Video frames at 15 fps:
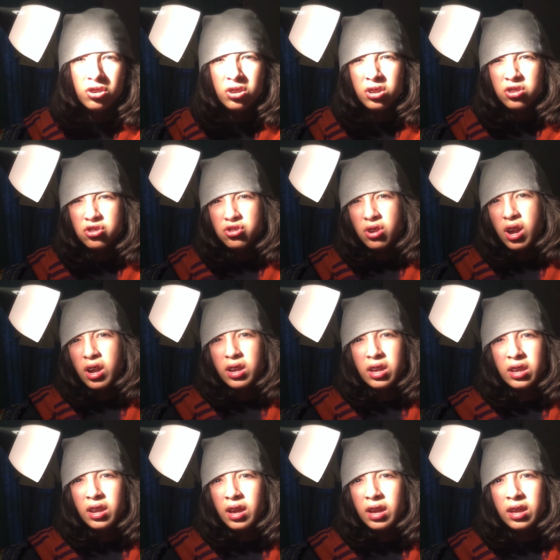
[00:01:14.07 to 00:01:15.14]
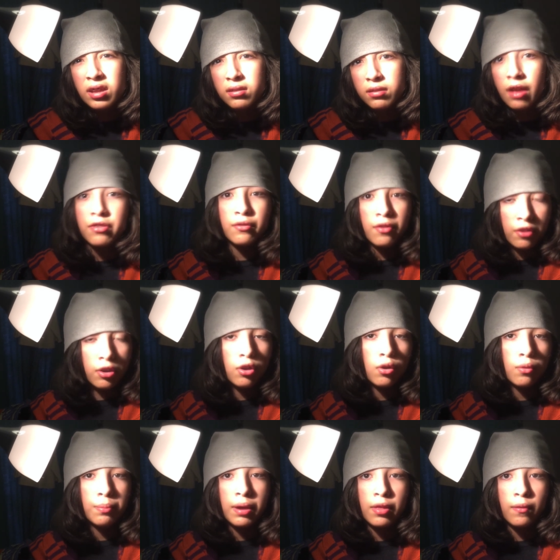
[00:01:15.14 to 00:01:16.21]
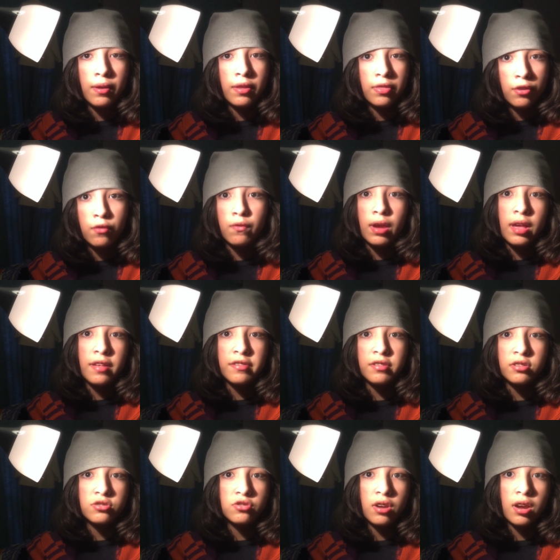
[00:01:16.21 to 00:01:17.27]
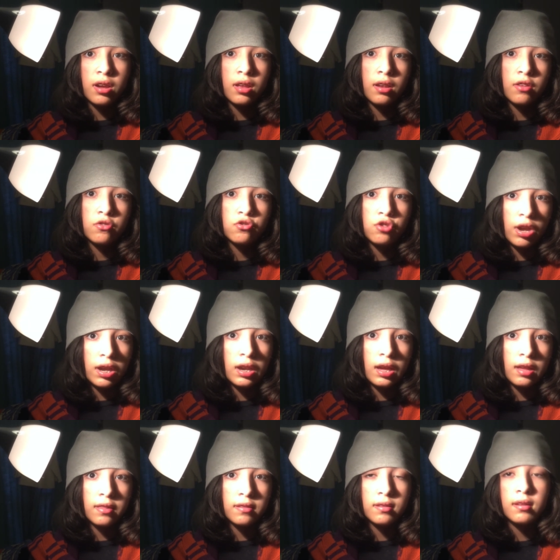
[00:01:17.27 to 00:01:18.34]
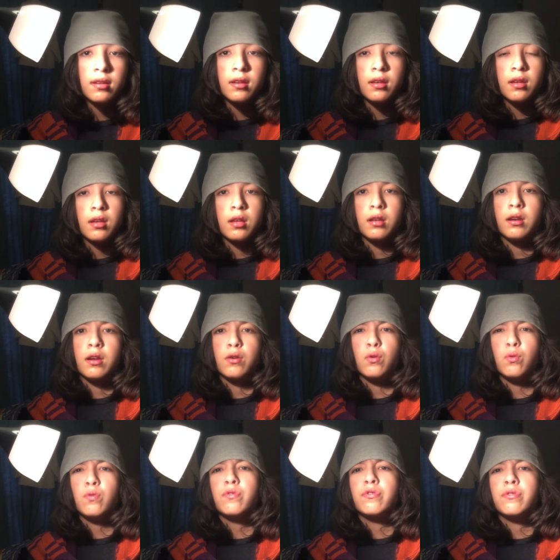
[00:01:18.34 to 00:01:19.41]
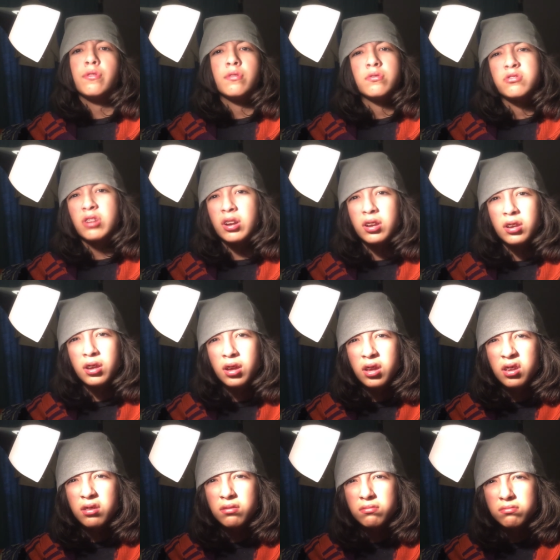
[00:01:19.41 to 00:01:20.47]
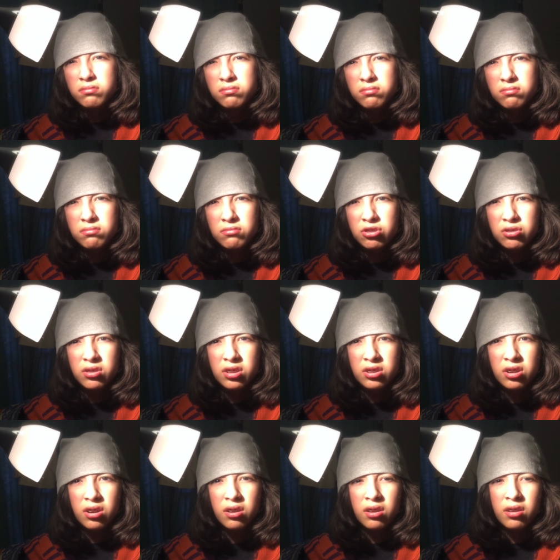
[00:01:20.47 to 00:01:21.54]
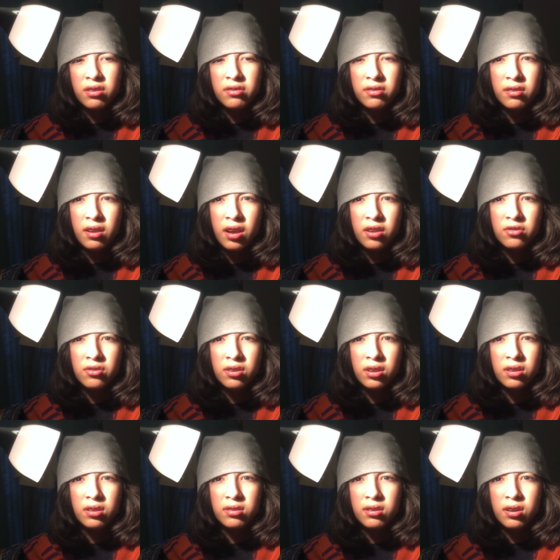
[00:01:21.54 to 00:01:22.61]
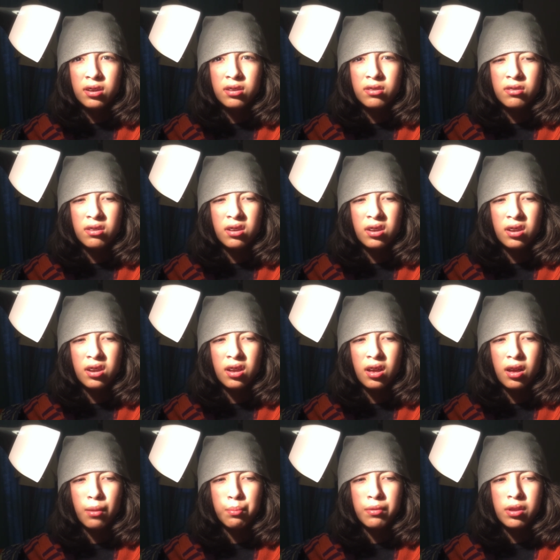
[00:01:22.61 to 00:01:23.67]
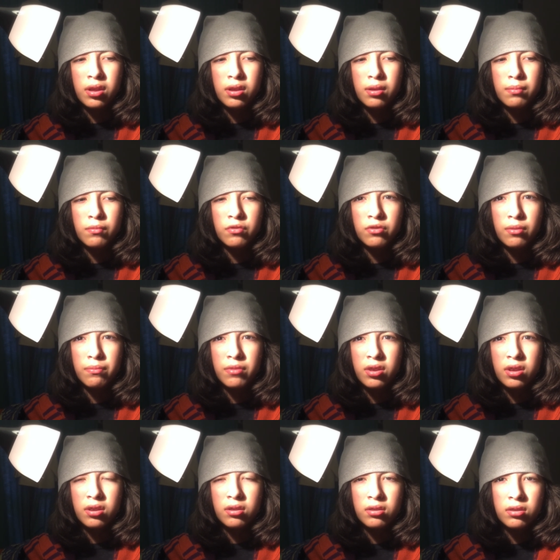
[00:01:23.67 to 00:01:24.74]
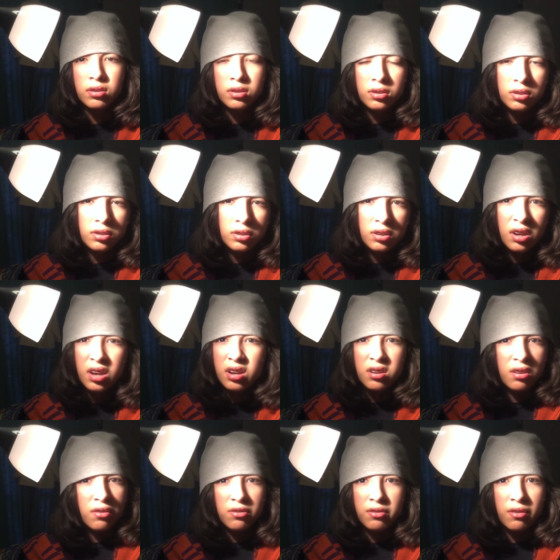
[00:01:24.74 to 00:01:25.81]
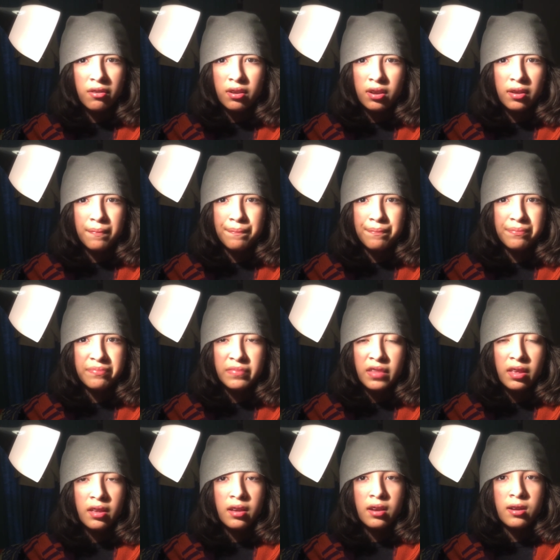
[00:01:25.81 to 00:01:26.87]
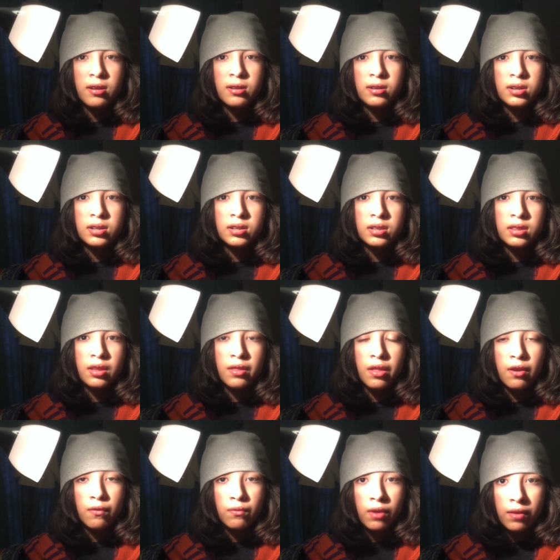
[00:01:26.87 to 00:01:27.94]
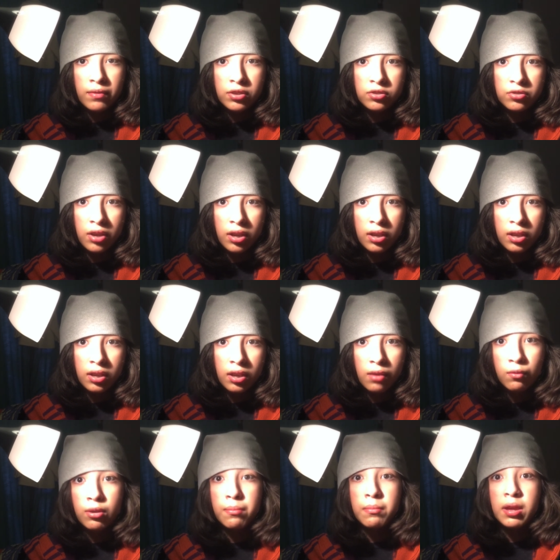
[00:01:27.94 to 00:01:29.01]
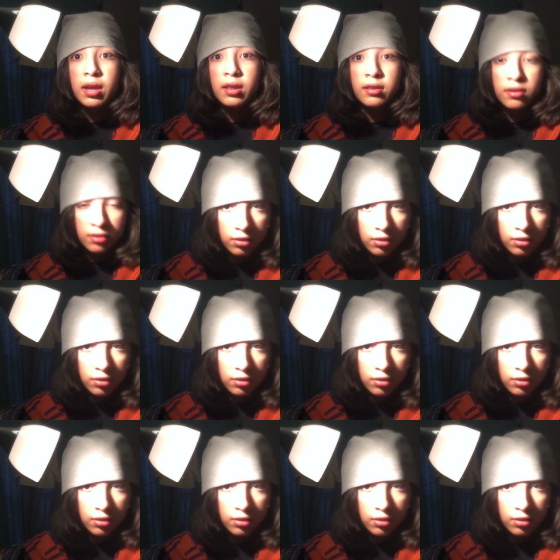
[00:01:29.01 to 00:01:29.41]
Trakenite. That's what they're called, by the way. The race on Traken is Trekenites, and an old Trakenite was in the TARDIS, and Adric and the Doctor are kind of helping him with something. I don't know what's going on. And then they arrive on Traken, and we meet the